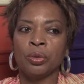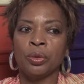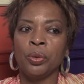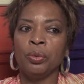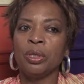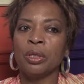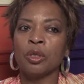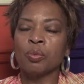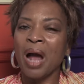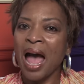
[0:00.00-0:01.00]
to the
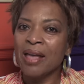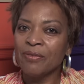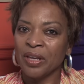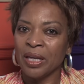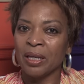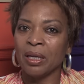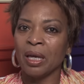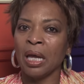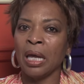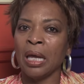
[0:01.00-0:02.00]
thriving
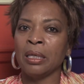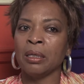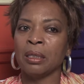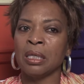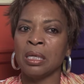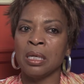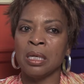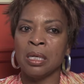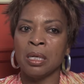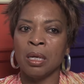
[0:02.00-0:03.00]
and
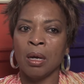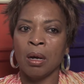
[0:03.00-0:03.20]
the